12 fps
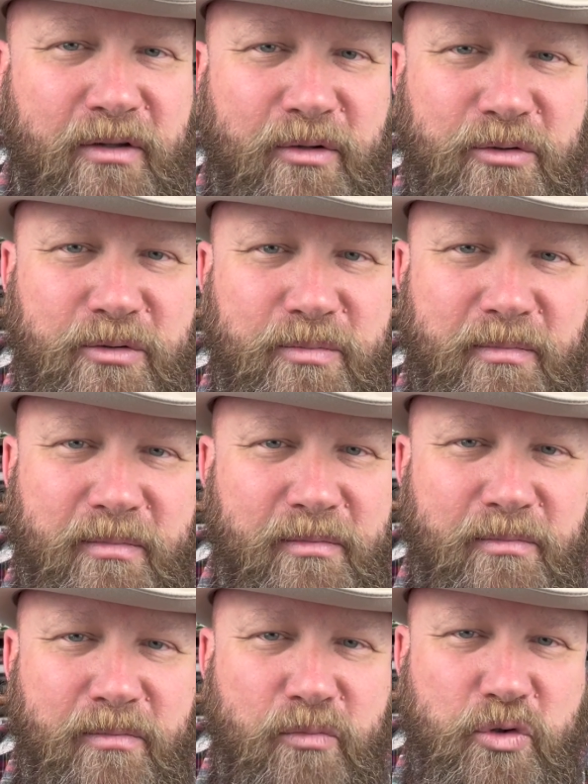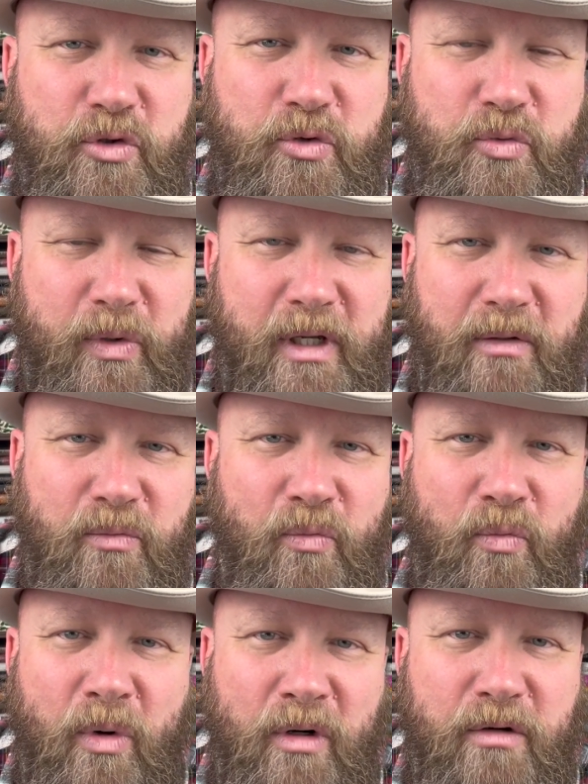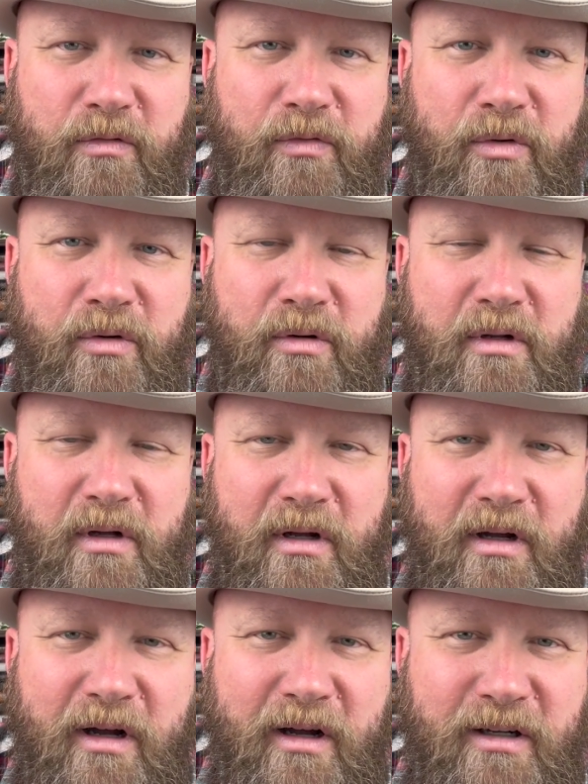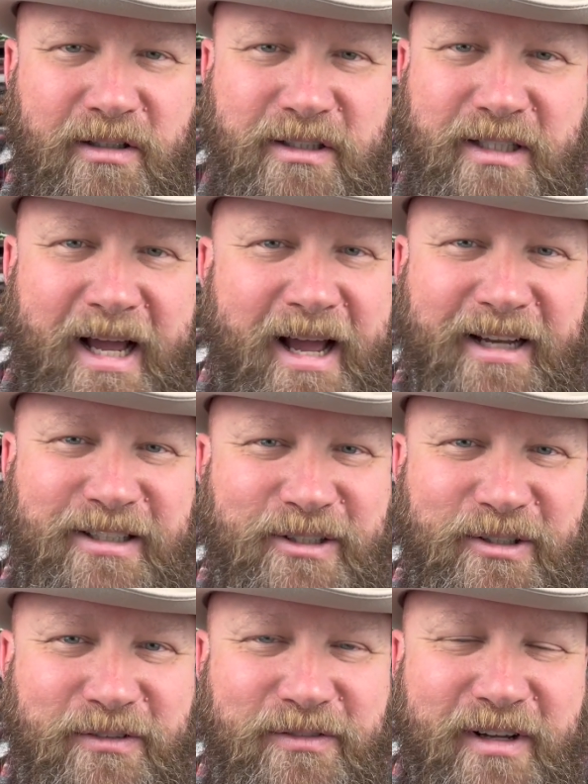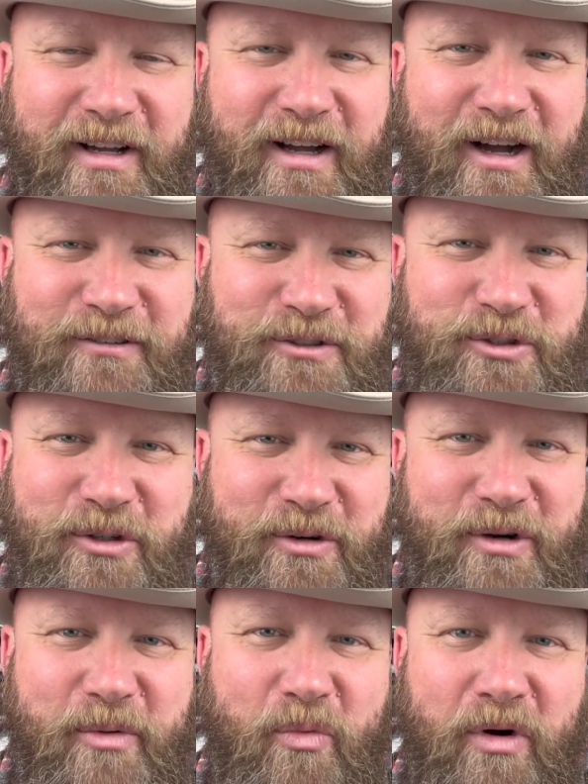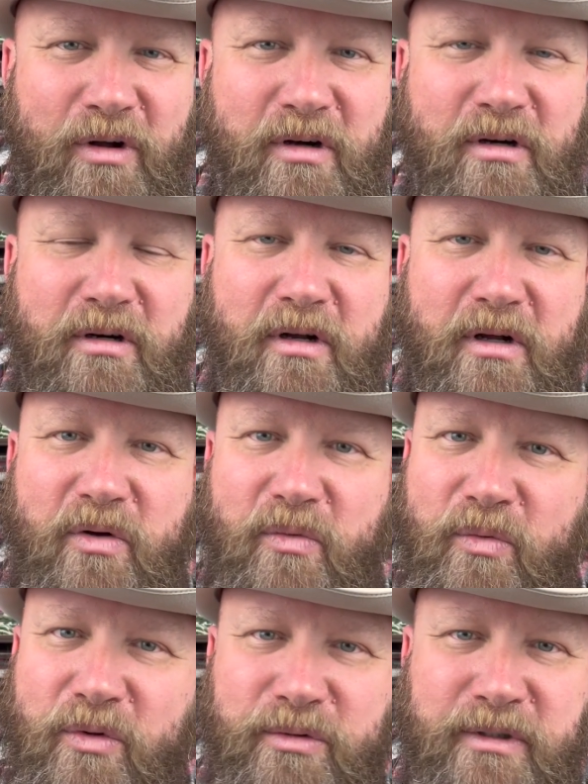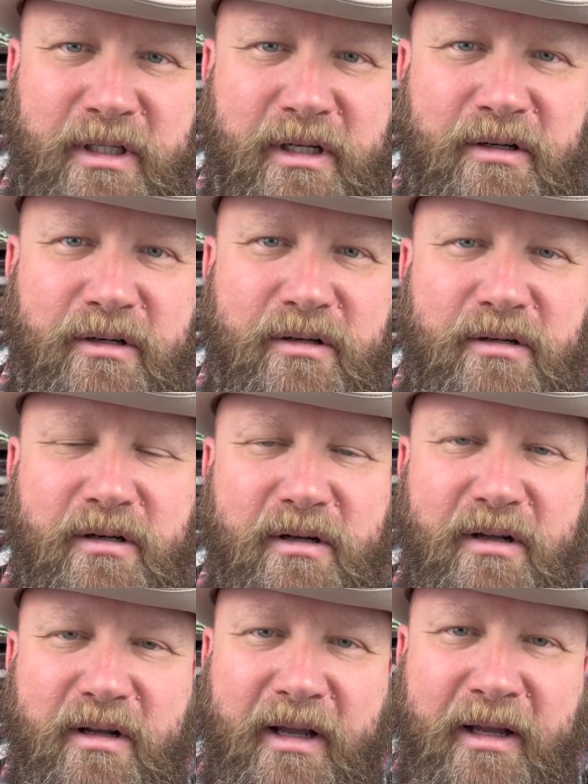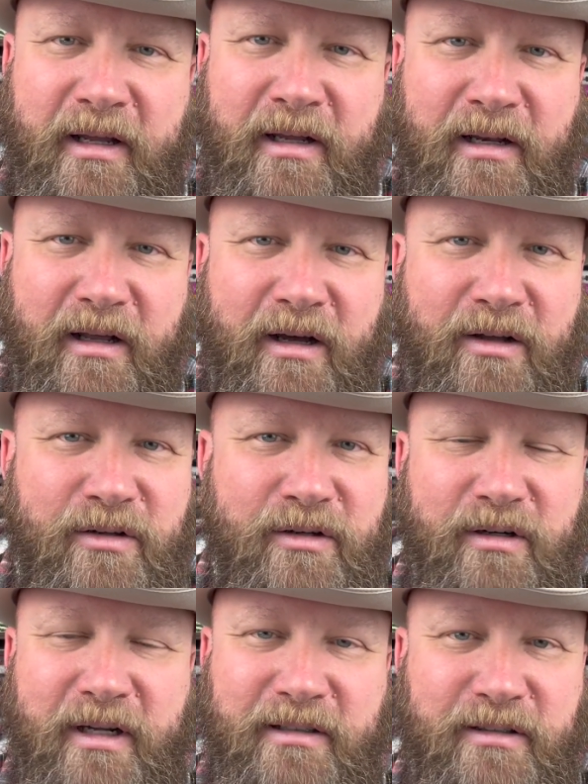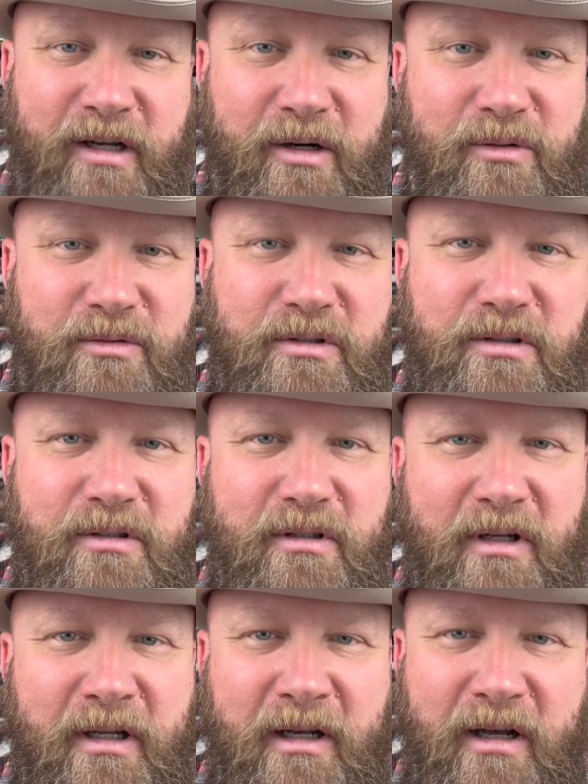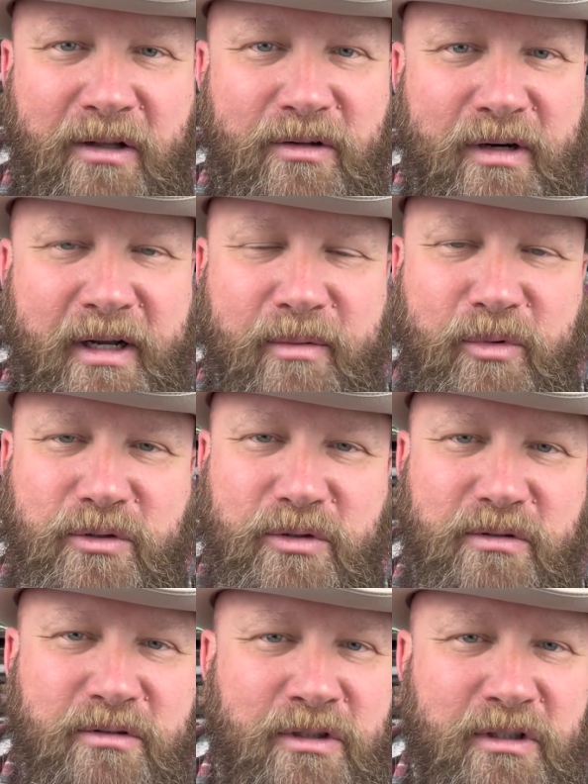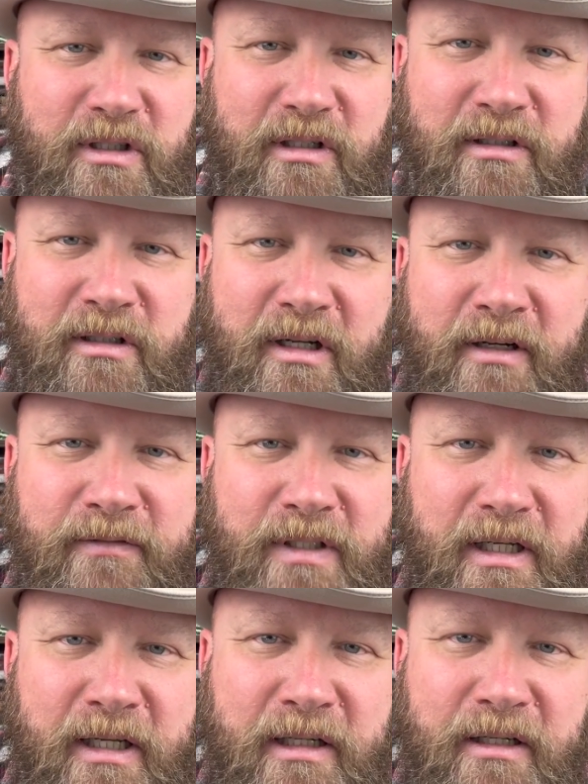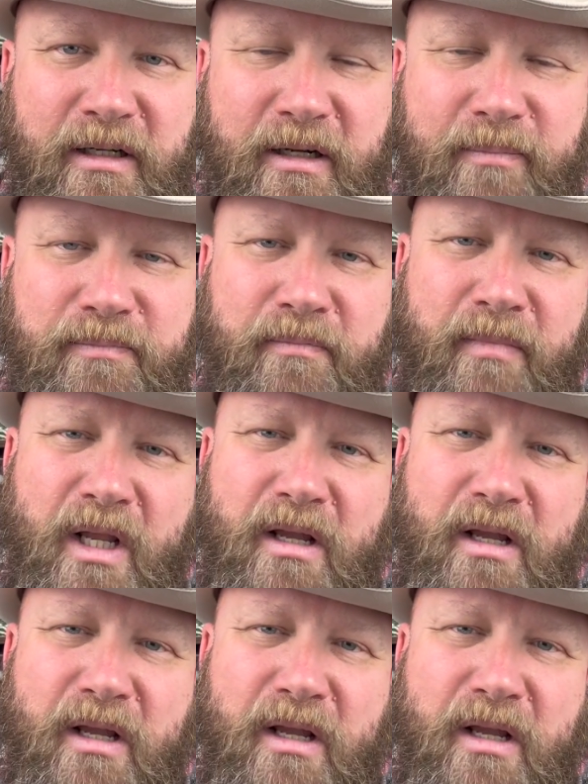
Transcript: those sweet, wonderful sacks of sugary water, well, deer and goats and other animals just love to eat it up.